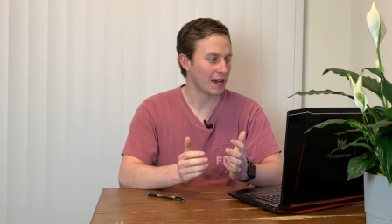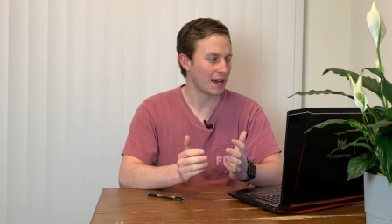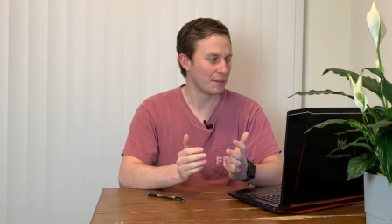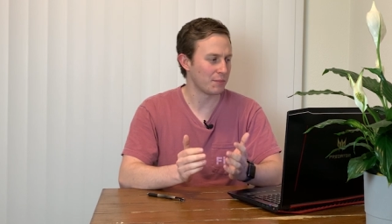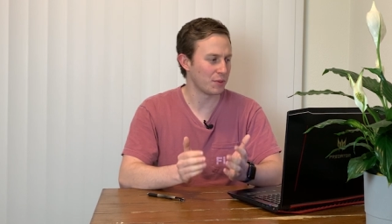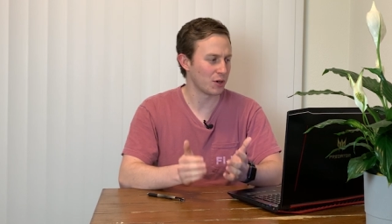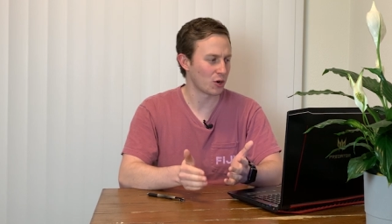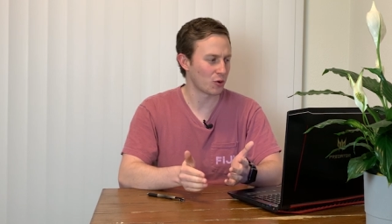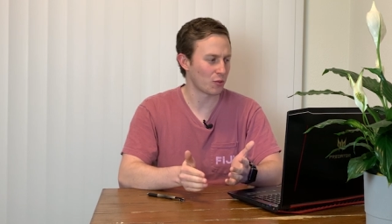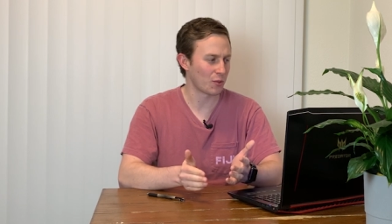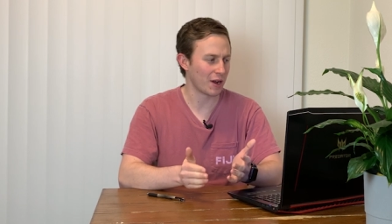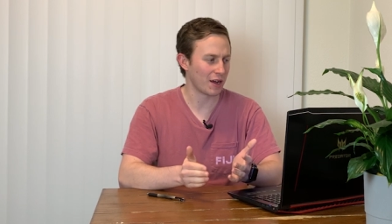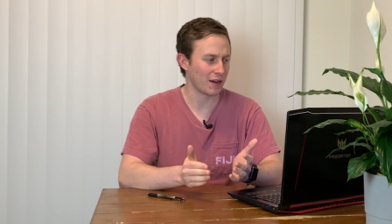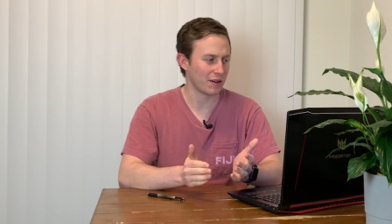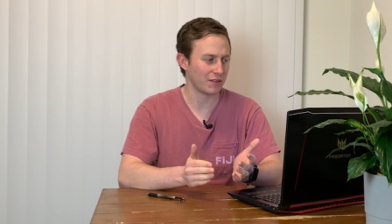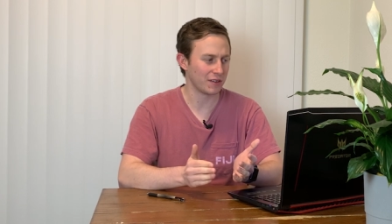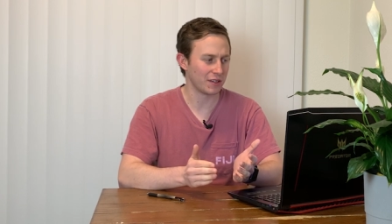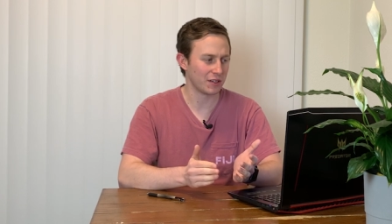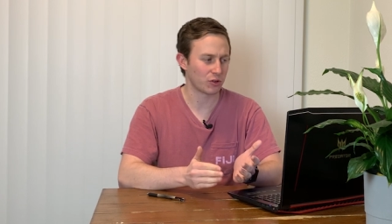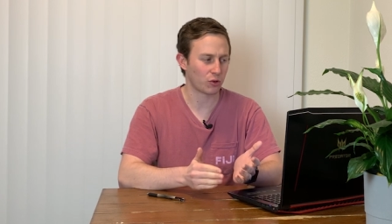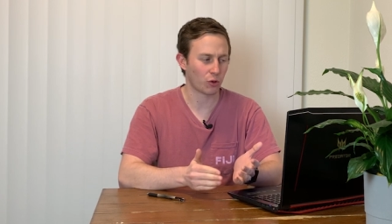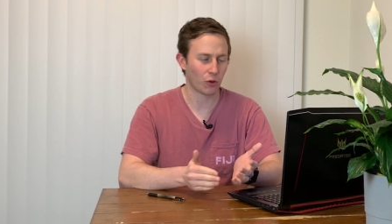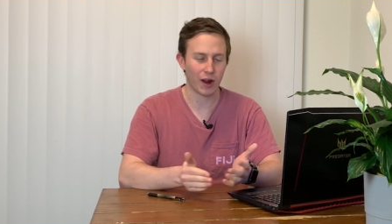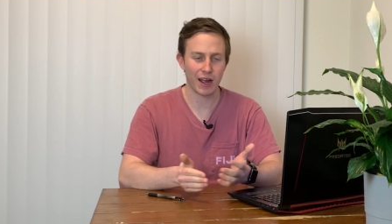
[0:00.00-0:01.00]
I've been around
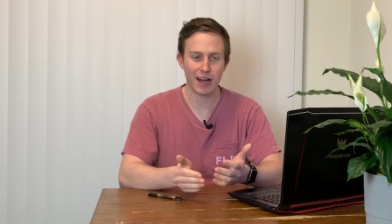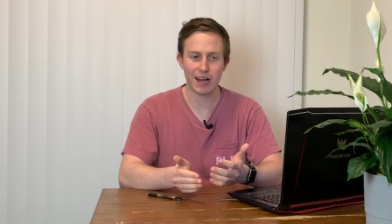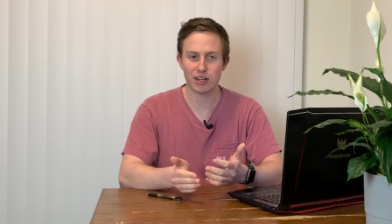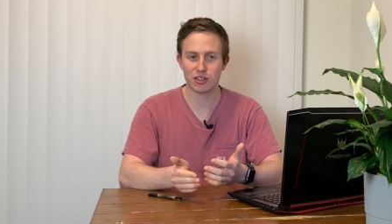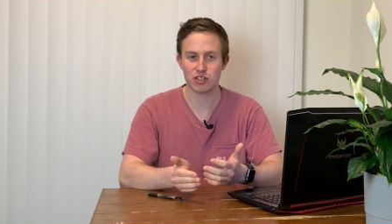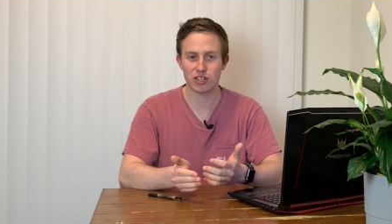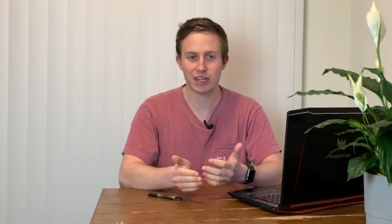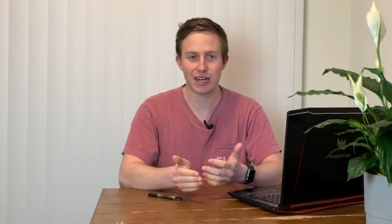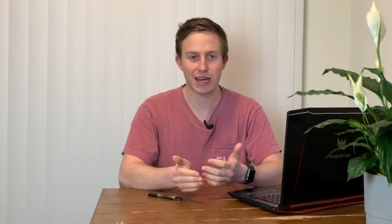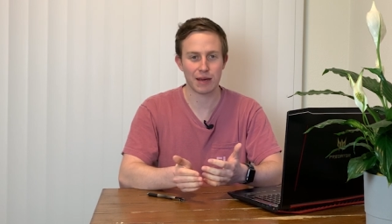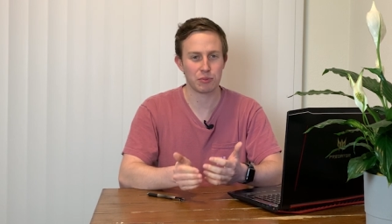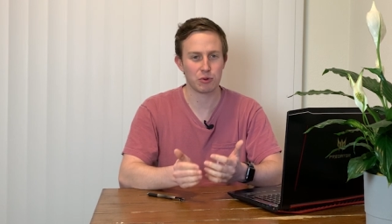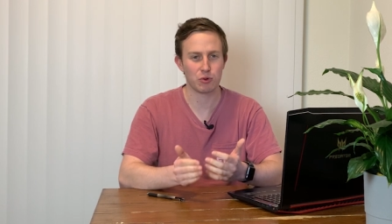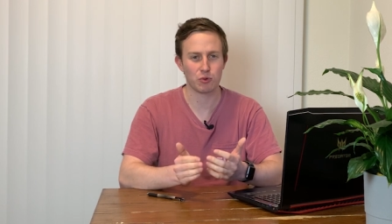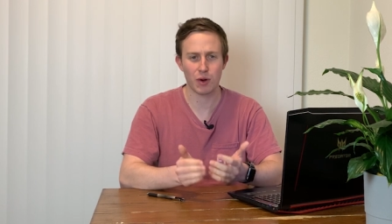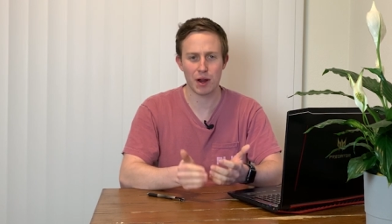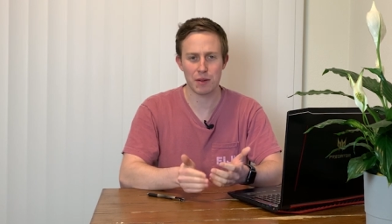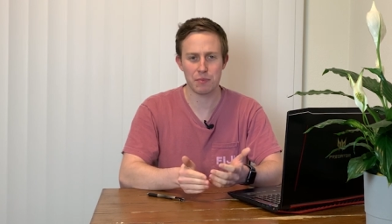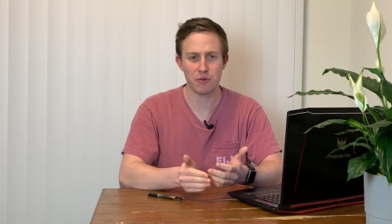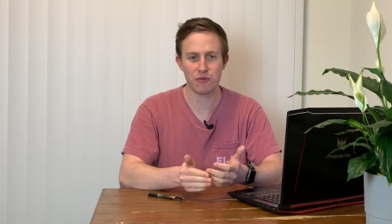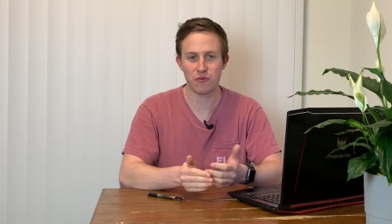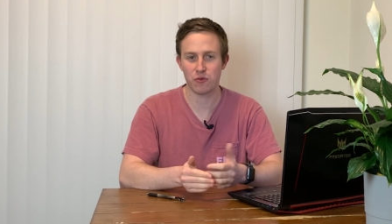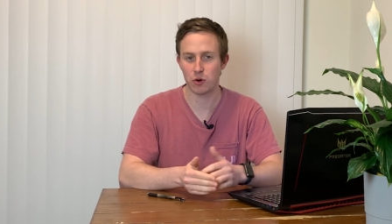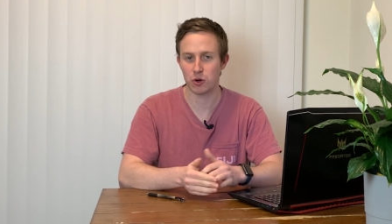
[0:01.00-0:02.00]
the crash that happened
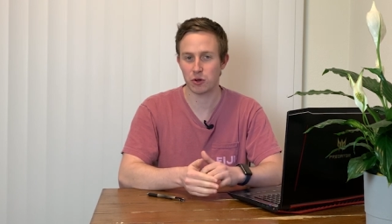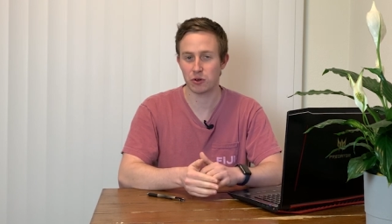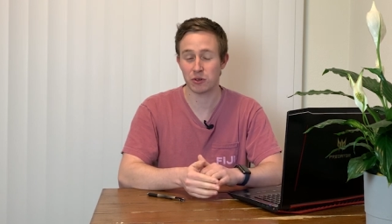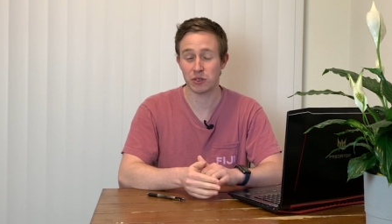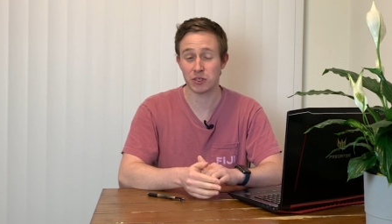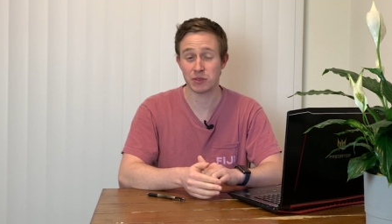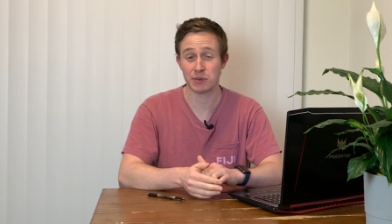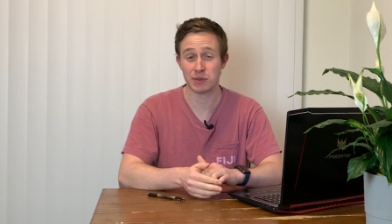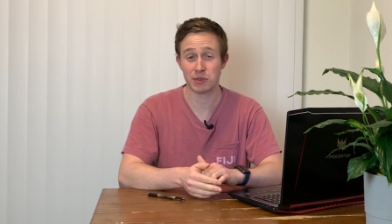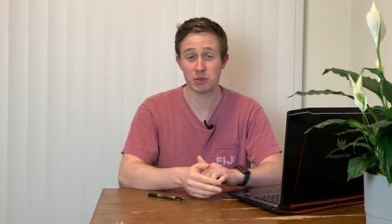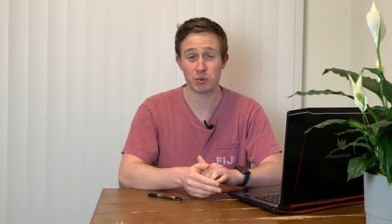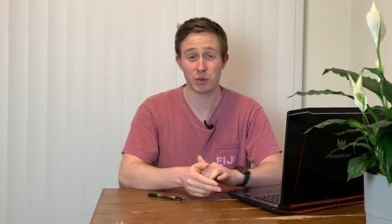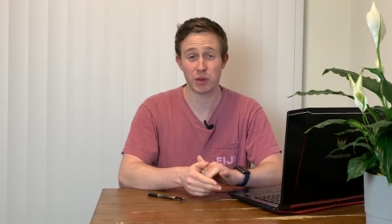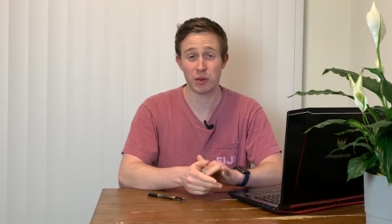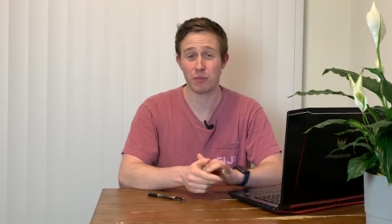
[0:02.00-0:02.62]
right before Christmas,